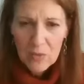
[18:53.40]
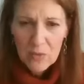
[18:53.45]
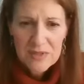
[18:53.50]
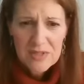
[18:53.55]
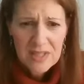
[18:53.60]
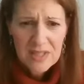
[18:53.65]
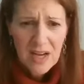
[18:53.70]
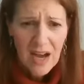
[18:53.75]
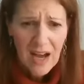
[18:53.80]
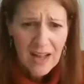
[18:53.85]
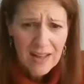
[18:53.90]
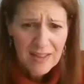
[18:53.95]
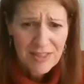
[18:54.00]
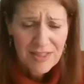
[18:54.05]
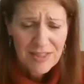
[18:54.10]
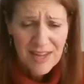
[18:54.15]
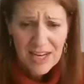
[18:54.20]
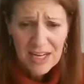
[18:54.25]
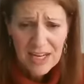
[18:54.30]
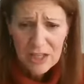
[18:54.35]
Well, Scott,
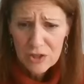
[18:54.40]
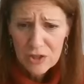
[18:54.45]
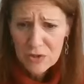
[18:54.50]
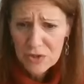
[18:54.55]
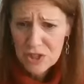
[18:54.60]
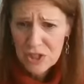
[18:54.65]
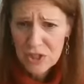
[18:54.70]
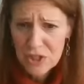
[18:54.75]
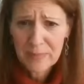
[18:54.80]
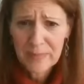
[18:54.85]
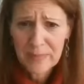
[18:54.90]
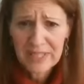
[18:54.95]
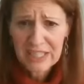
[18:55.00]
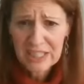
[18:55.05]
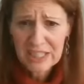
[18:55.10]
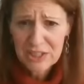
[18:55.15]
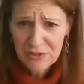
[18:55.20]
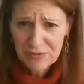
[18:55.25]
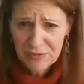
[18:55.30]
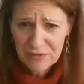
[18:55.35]
thank you so
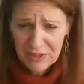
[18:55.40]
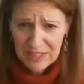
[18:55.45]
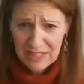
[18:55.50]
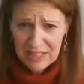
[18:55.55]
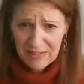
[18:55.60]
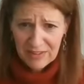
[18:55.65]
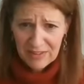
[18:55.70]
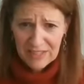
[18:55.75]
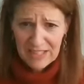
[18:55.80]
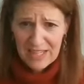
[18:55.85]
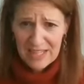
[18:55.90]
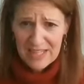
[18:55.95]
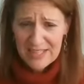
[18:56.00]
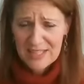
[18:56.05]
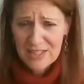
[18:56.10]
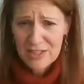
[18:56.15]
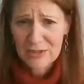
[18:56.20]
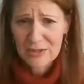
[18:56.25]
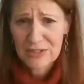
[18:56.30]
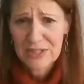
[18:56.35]
much for giving
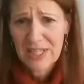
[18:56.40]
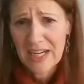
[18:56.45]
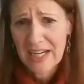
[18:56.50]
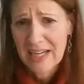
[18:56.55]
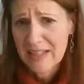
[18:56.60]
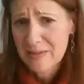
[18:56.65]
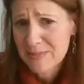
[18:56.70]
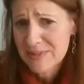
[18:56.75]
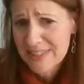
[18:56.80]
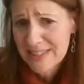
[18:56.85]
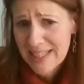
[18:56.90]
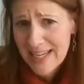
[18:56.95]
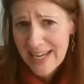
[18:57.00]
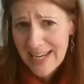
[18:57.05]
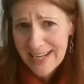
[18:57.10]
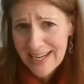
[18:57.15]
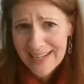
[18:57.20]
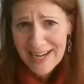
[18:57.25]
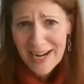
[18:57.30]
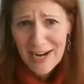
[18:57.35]
us your time
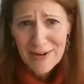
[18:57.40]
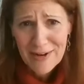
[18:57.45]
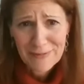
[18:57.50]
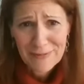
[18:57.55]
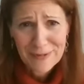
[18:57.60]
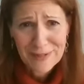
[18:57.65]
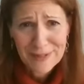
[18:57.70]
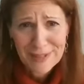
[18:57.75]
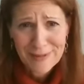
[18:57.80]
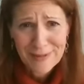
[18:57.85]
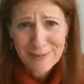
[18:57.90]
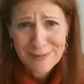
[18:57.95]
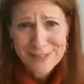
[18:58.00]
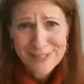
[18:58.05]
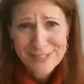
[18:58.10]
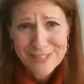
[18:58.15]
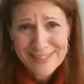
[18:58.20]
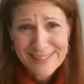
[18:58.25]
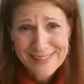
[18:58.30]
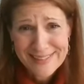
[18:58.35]
today. I really
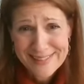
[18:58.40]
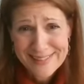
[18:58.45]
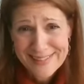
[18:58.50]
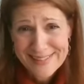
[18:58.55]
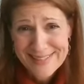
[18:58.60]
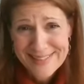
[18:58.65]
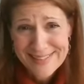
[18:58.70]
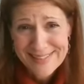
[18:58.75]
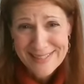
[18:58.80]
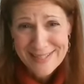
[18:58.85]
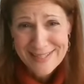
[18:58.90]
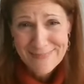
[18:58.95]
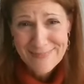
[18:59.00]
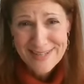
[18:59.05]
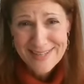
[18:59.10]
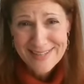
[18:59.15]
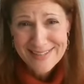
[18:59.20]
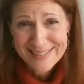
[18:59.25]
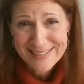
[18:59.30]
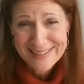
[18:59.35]
appreciate the sneak
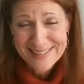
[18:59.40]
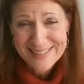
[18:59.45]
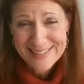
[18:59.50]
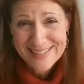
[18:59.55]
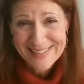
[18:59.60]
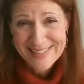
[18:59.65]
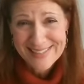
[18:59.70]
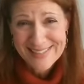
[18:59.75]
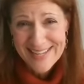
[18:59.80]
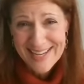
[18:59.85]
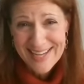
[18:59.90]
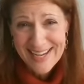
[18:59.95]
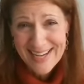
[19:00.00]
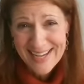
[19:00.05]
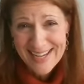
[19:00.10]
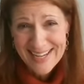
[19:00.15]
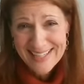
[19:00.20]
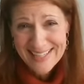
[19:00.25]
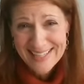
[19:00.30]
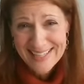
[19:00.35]
peek on the
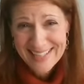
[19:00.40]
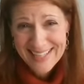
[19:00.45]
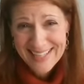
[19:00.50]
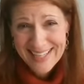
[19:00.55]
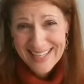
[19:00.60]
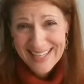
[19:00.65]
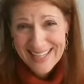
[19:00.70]
inside.